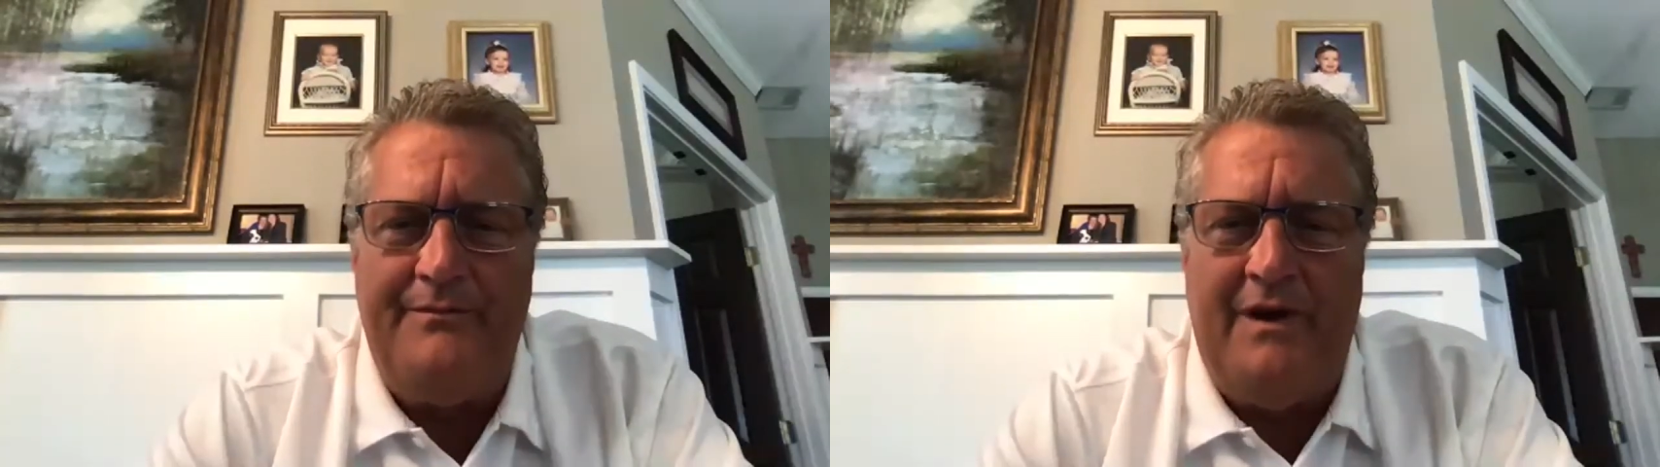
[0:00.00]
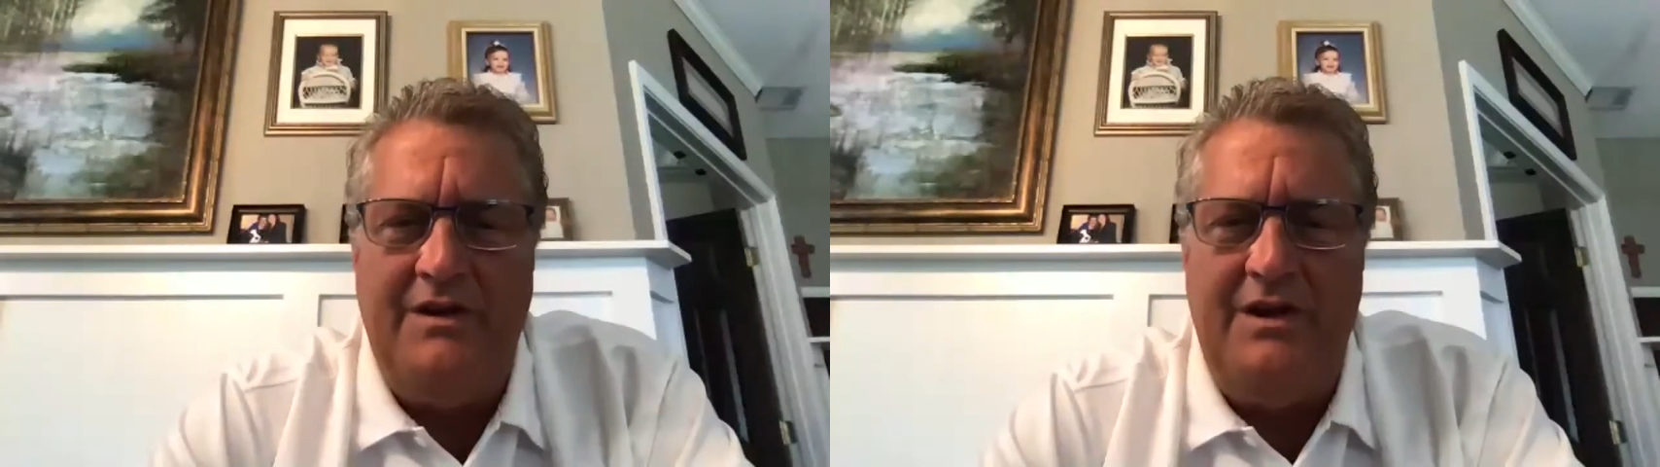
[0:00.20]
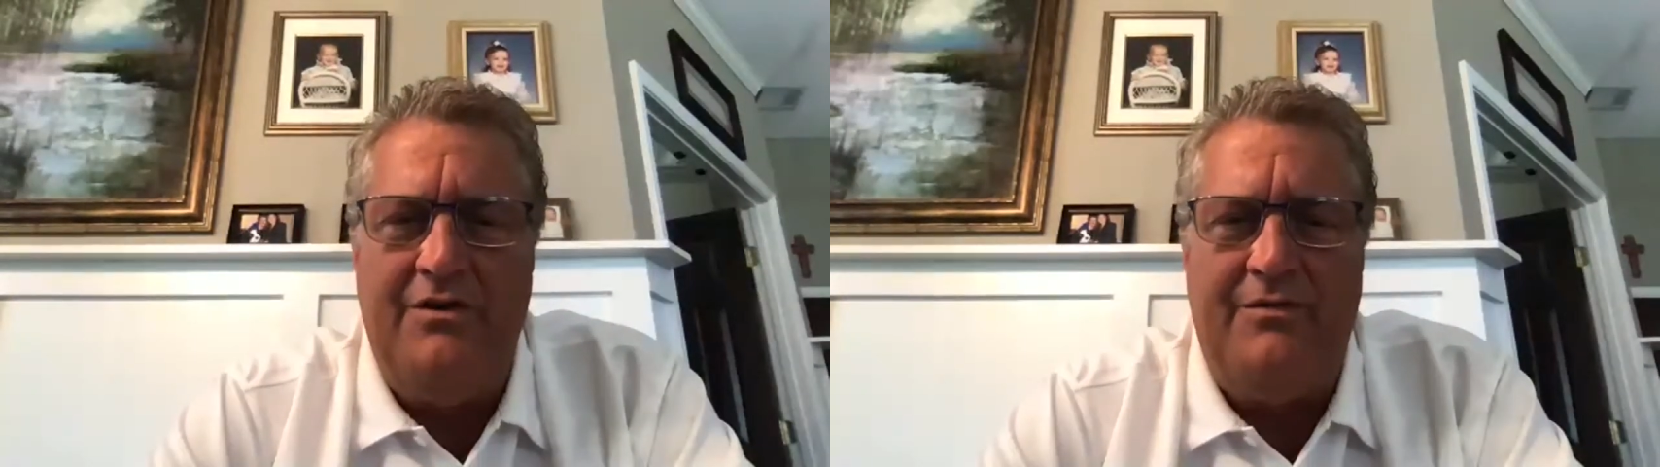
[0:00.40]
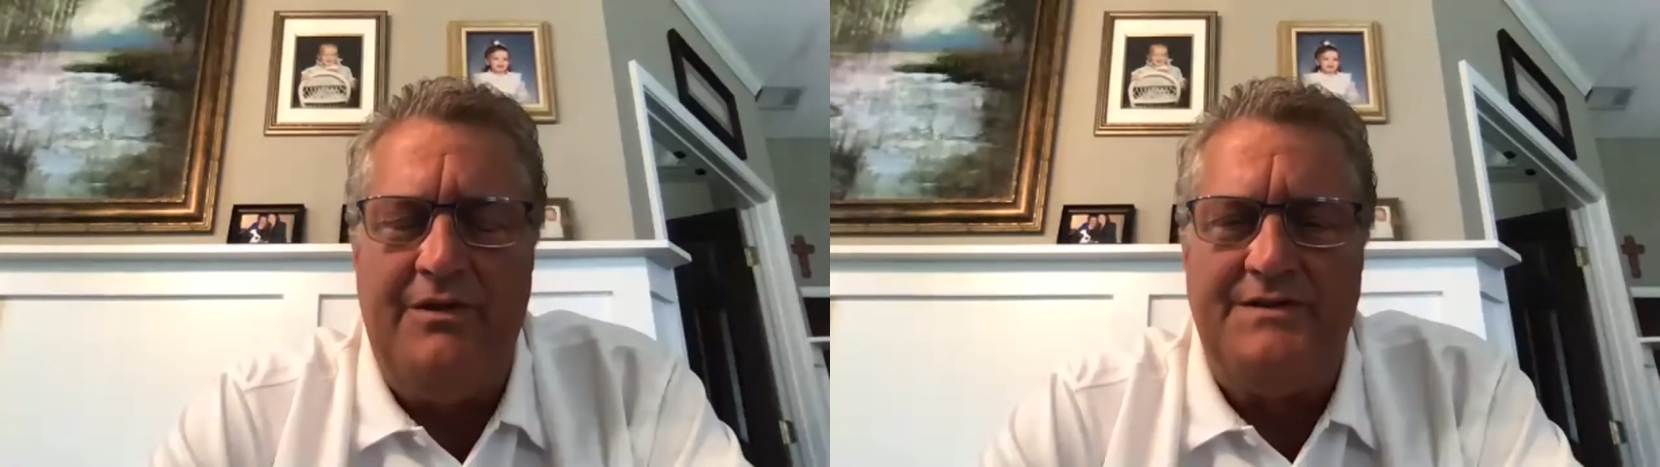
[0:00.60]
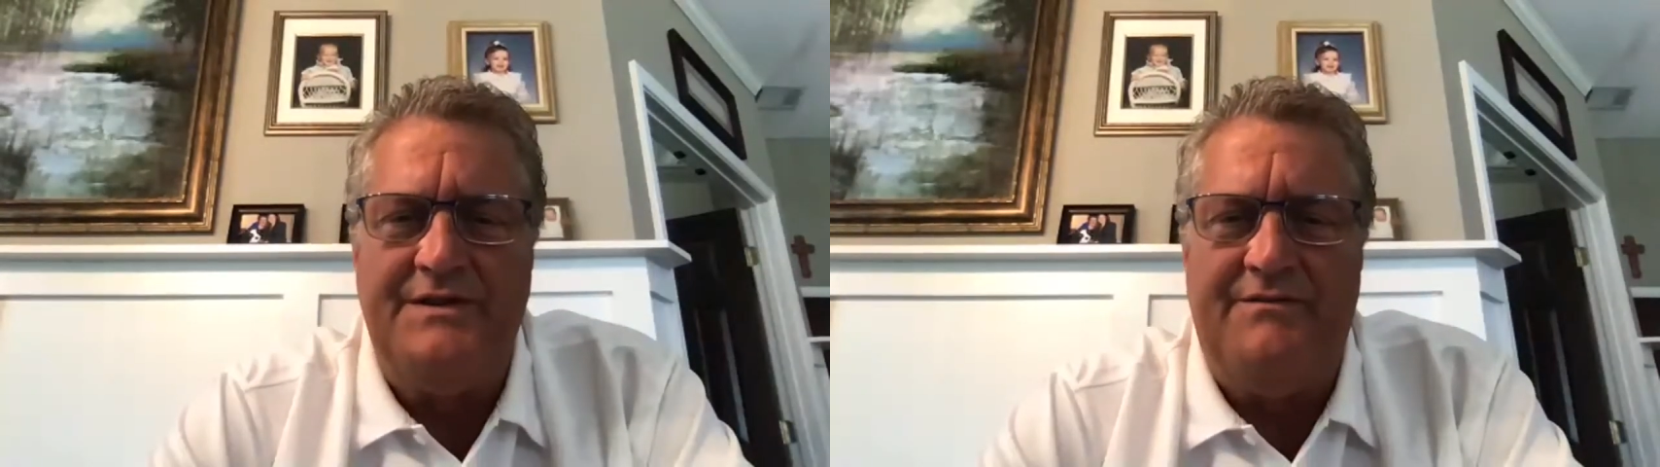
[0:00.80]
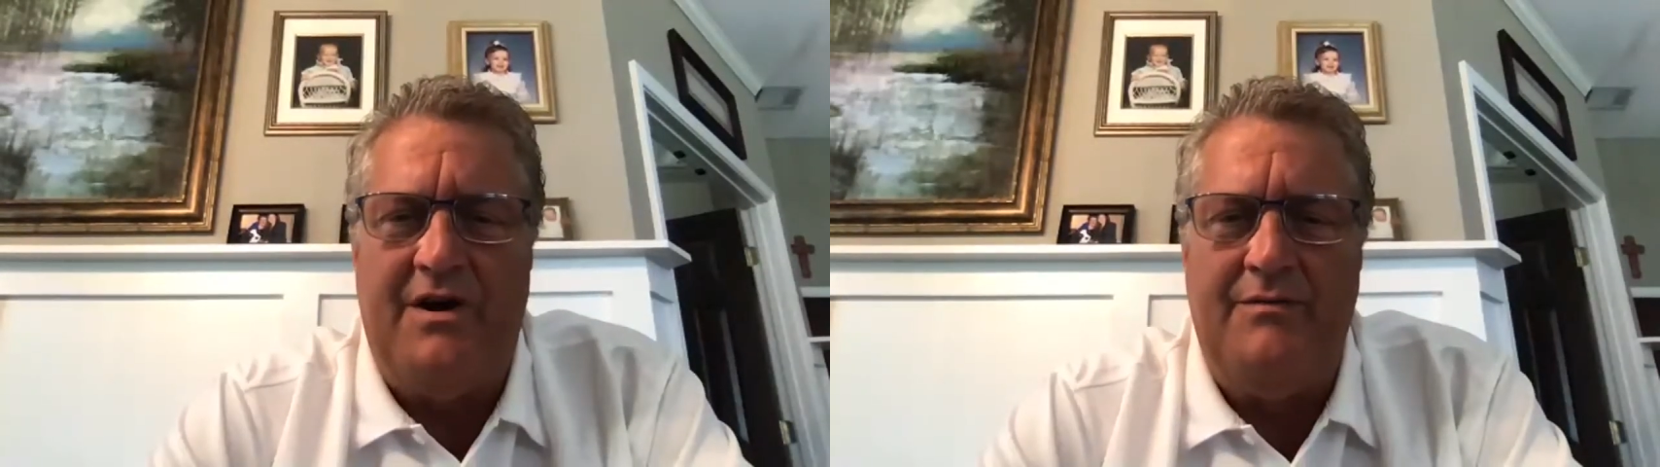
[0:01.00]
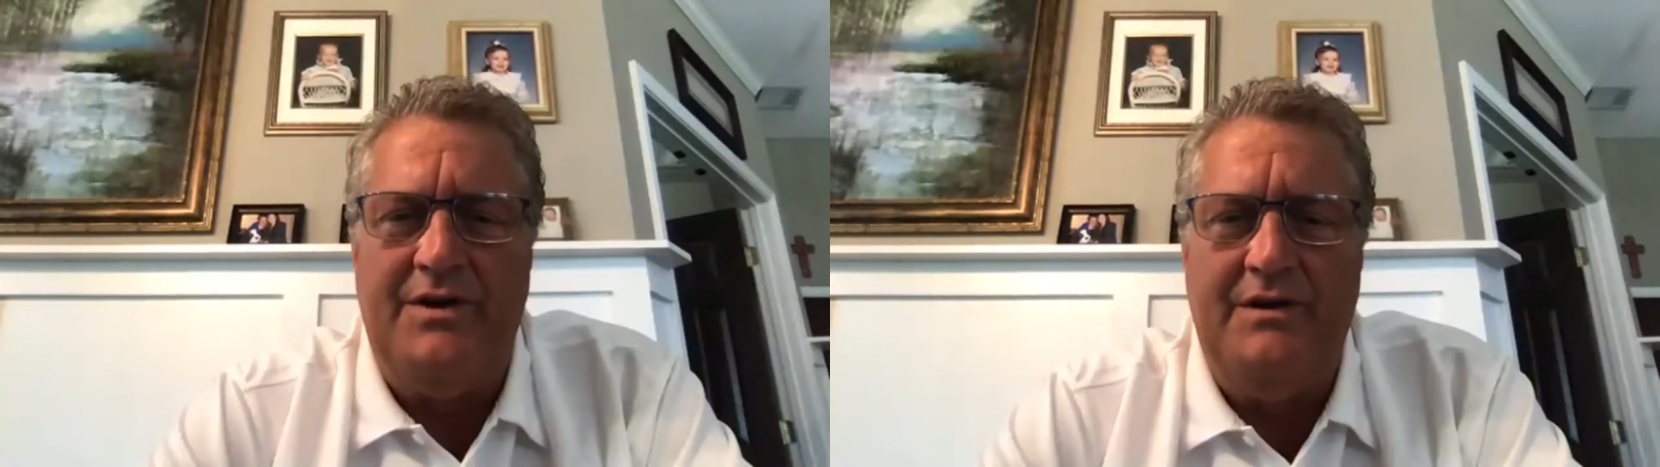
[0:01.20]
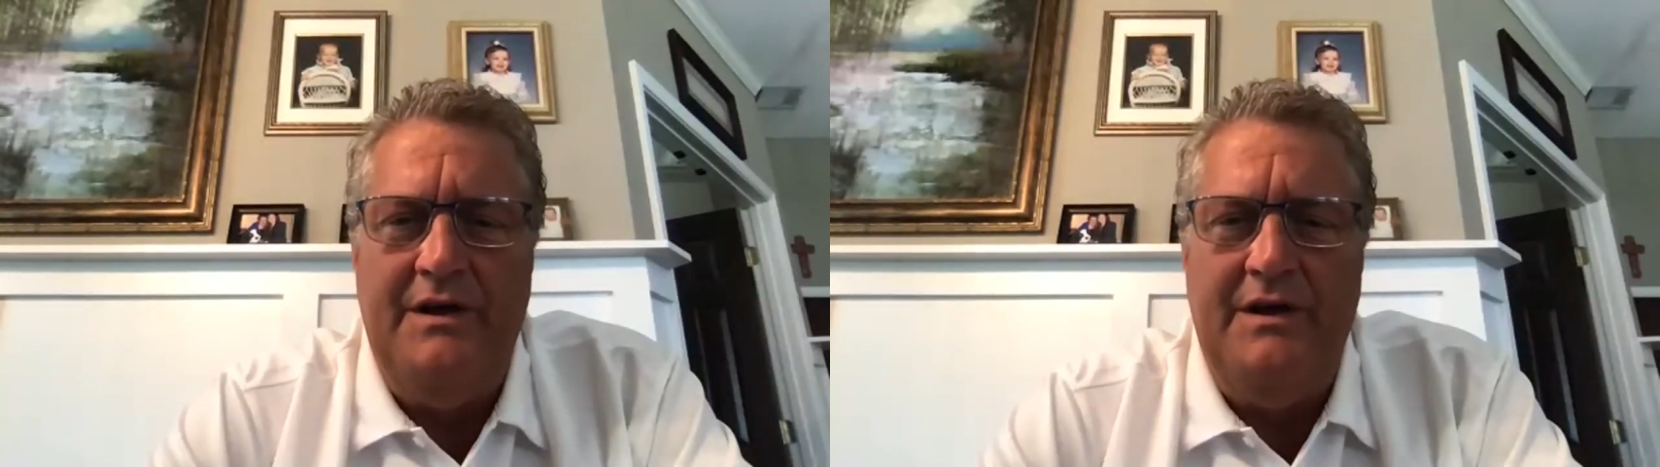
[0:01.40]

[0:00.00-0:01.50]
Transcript: a year for this environment